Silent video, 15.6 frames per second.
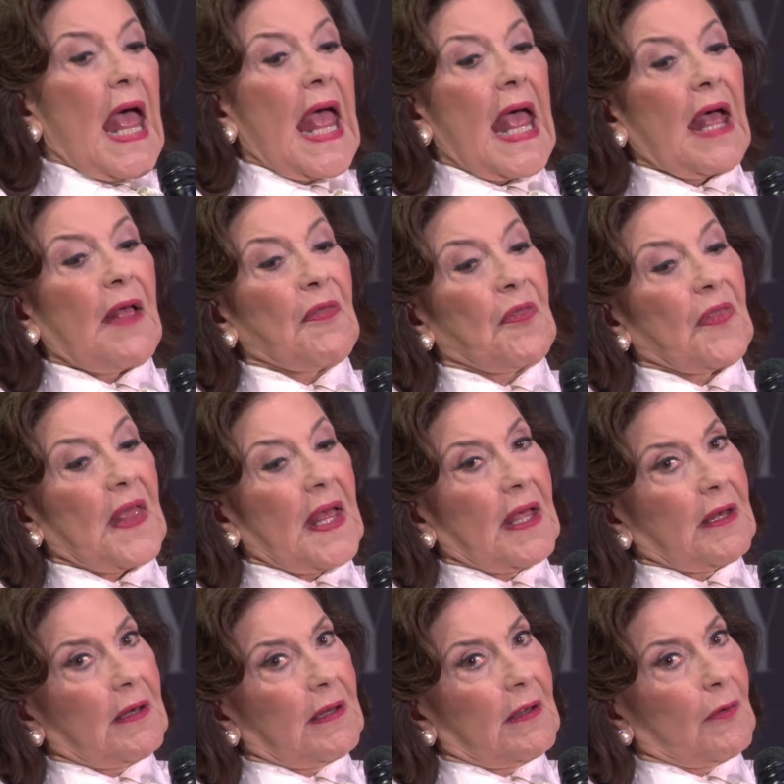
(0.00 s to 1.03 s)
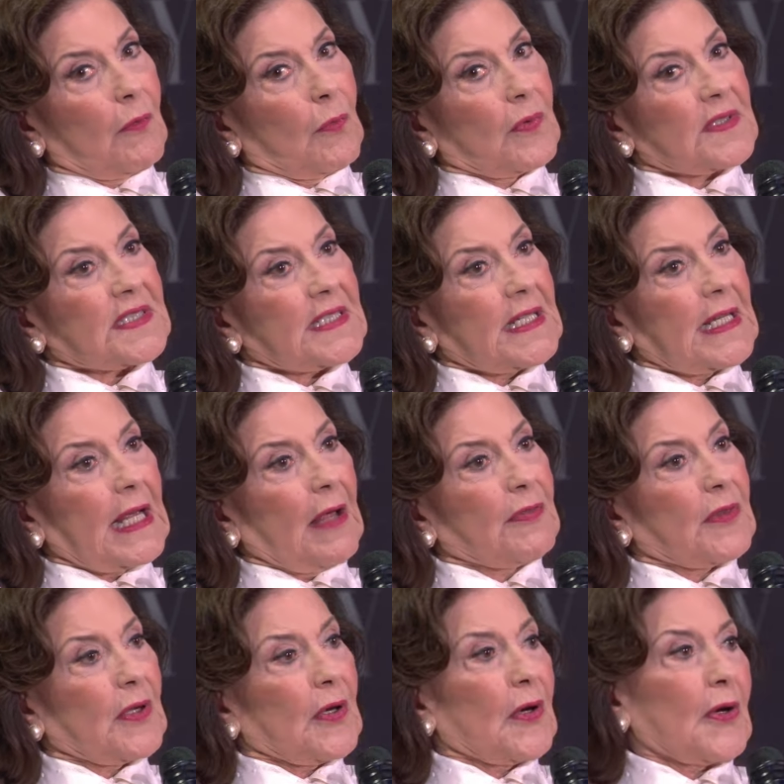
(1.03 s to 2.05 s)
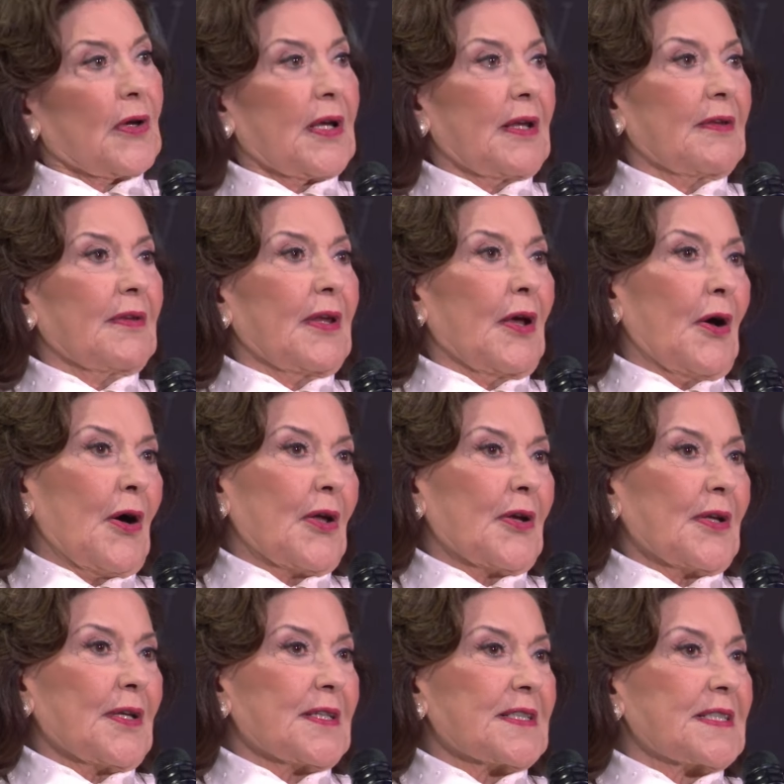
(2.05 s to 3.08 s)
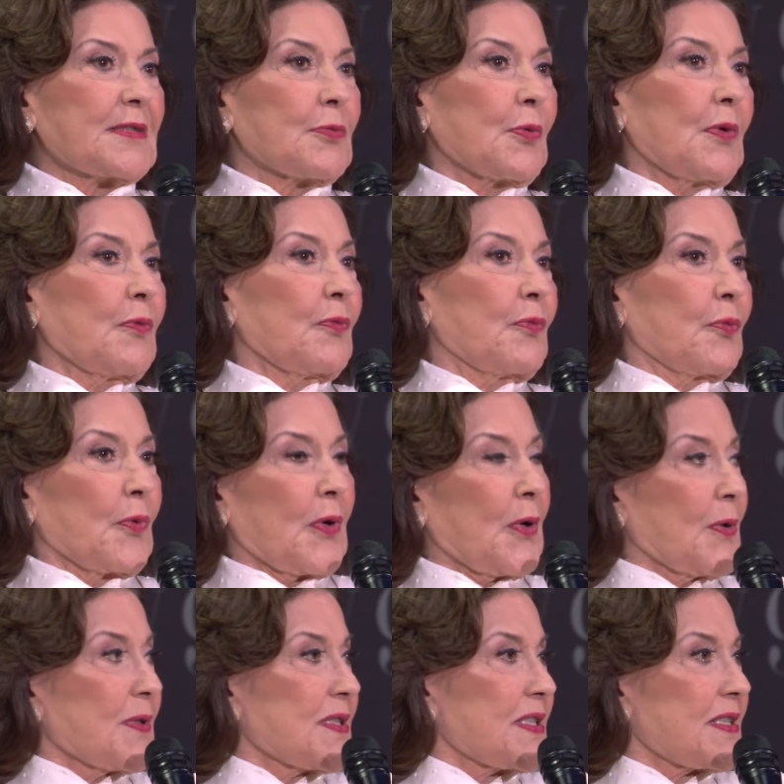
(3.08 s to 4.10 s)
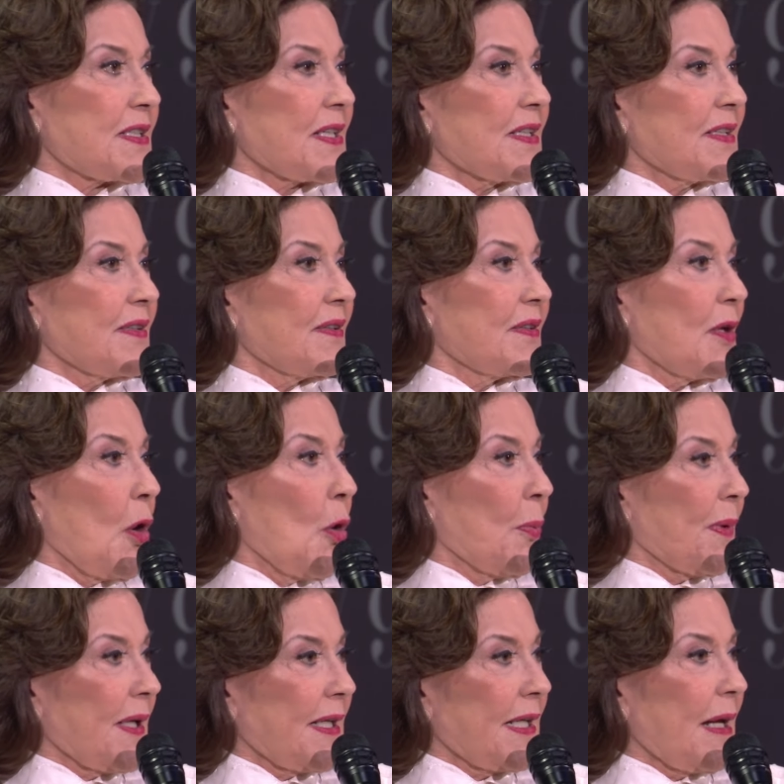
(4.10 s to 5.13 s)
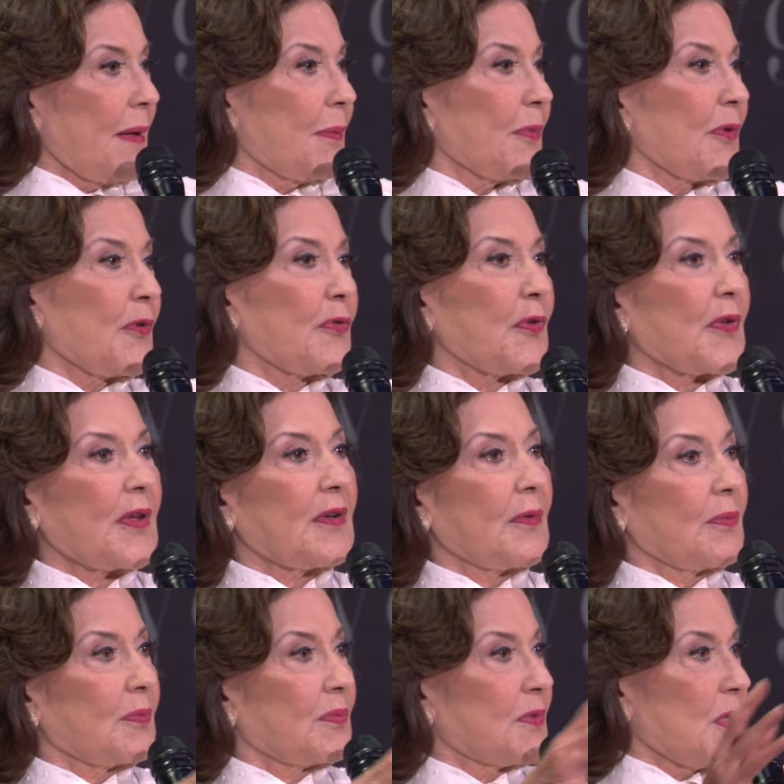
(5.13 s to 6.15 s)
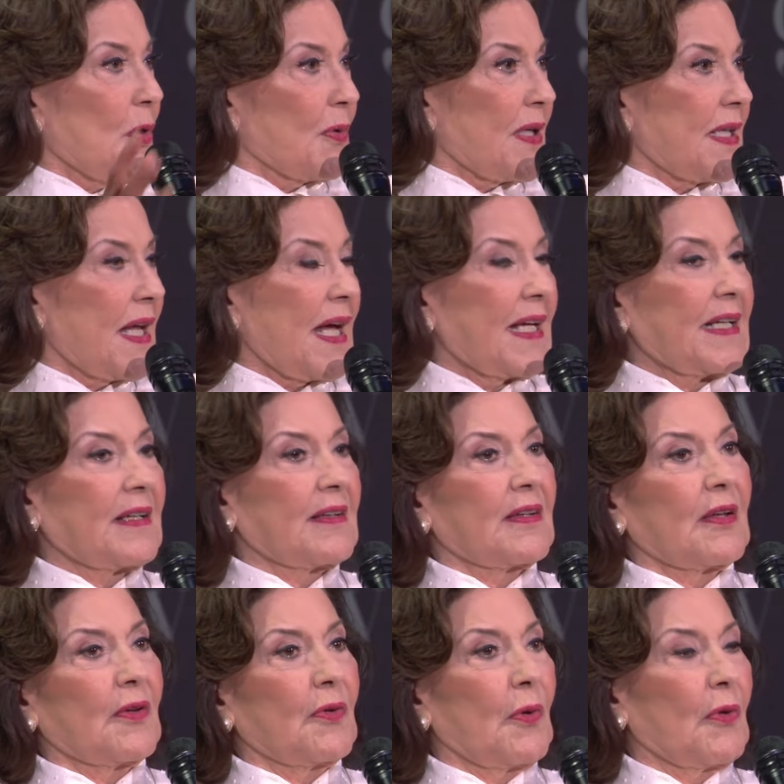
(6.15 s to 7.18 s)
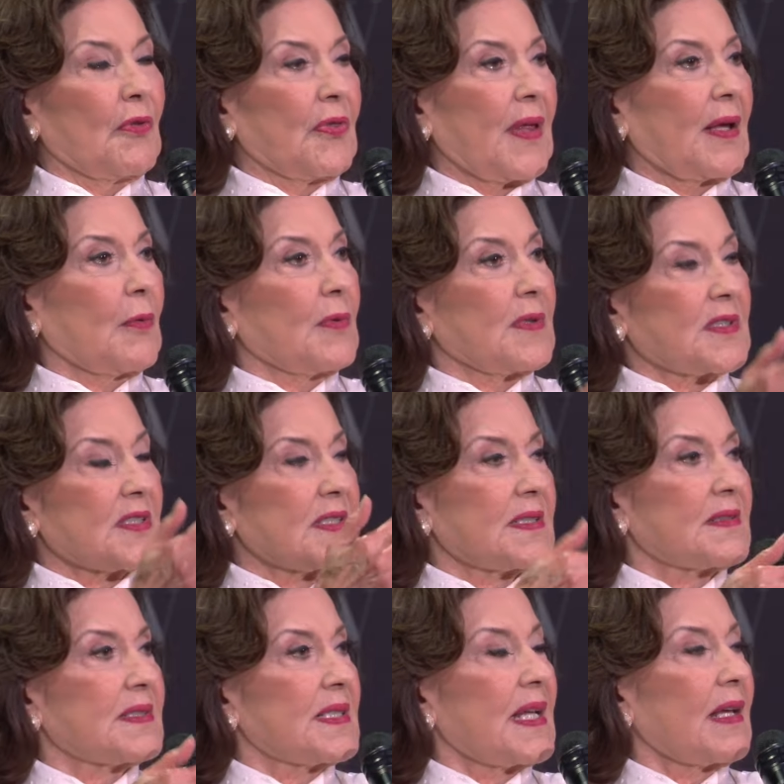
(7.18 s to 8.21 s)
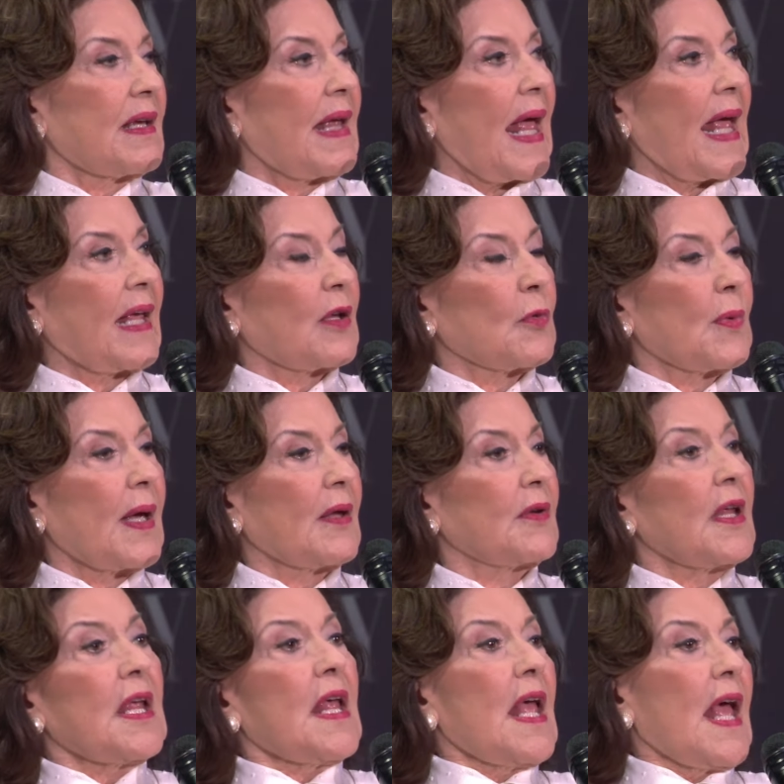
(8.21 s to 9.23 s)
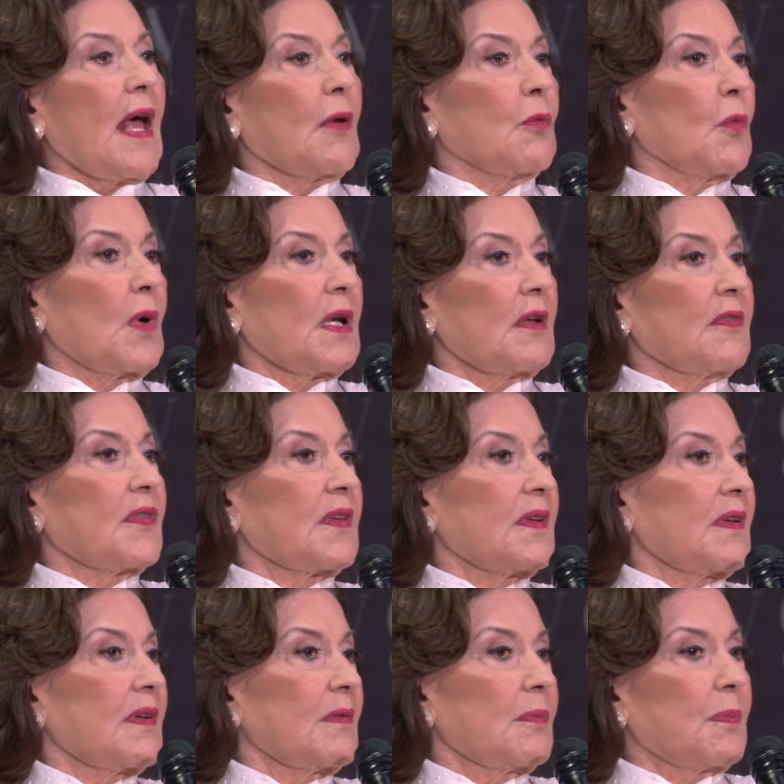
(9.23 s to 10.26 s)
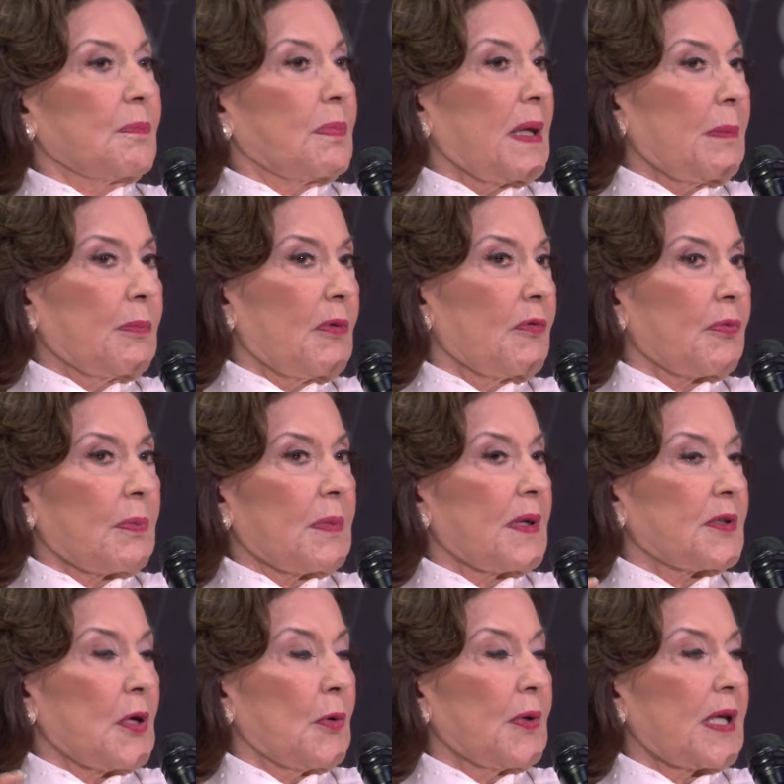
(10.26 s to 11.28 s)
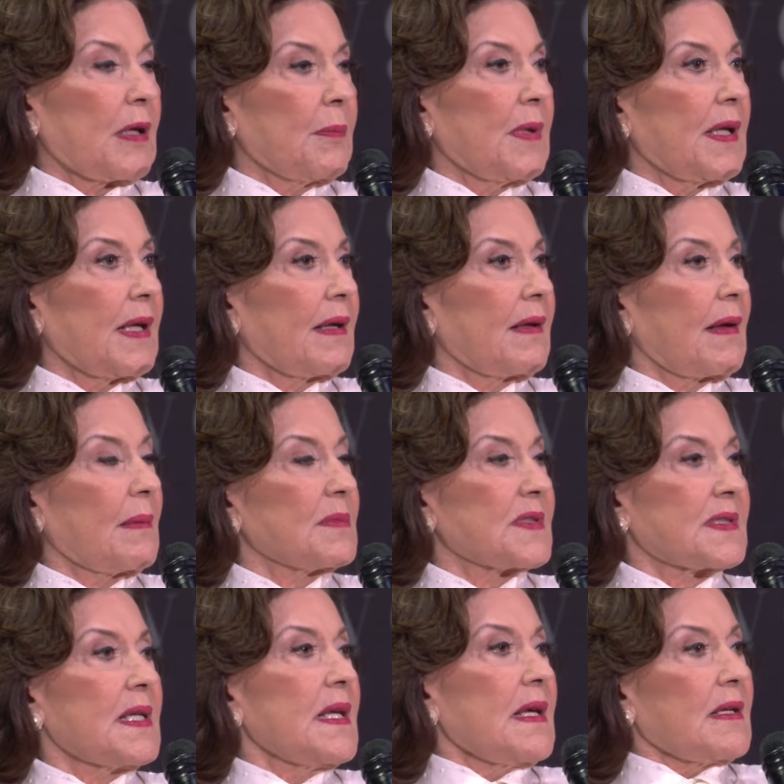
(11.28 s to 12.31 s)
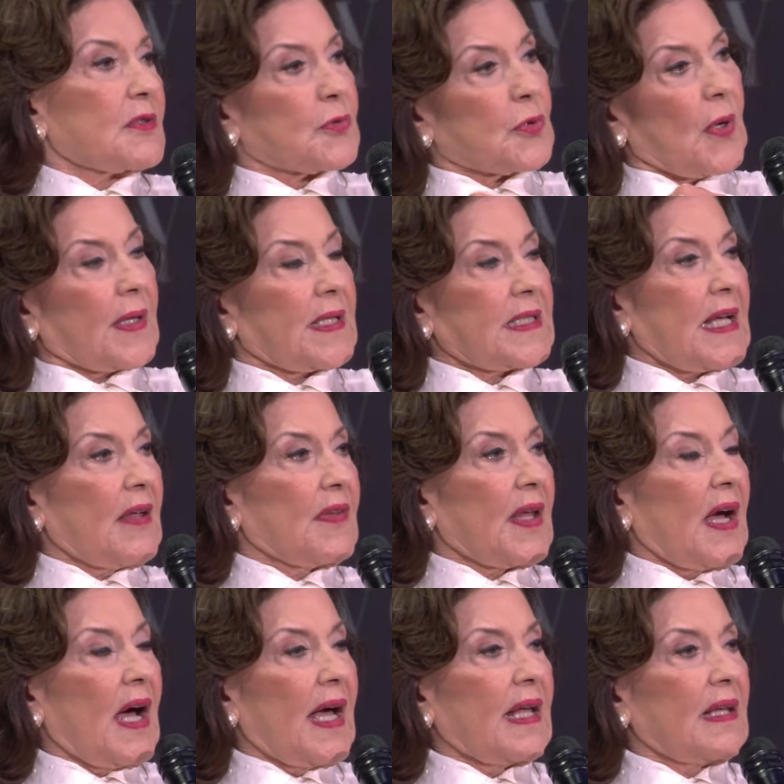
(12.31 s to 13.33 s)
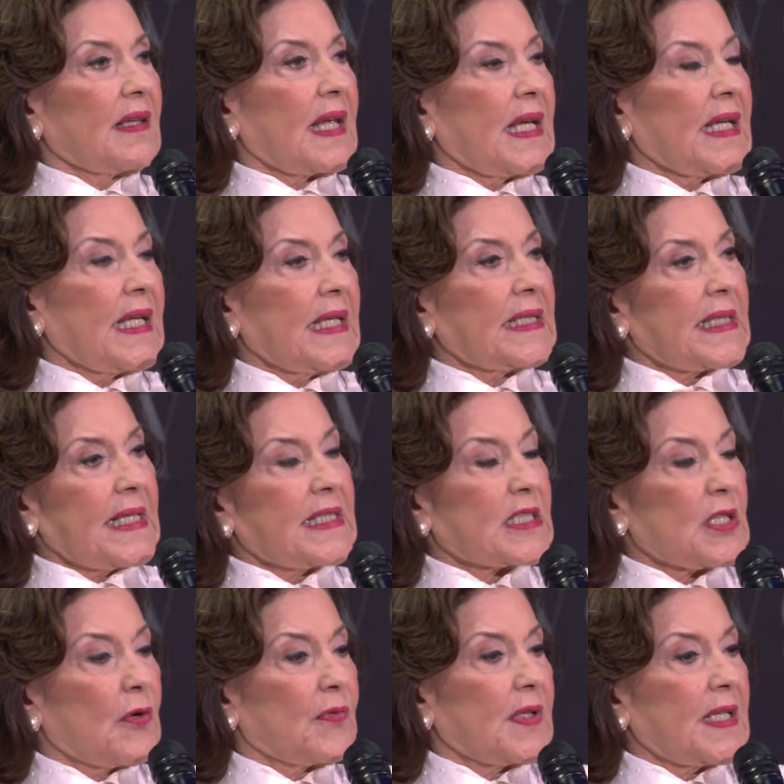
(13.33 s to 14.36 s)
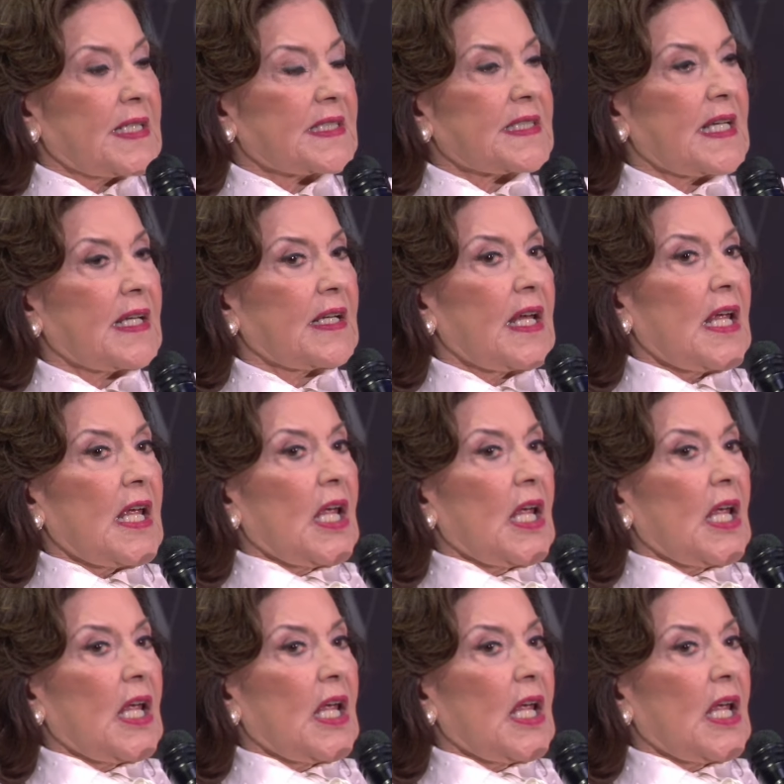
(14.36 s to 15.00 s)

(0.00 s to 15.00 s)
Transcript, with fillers: And then we're sitting out there in the audience. We've rehearsed the opening number for the Tony night and the whole thing. We're just sitting, hanging around. And one of the people from the Tony committee comes trotting down the aisle, and he leans over and he said,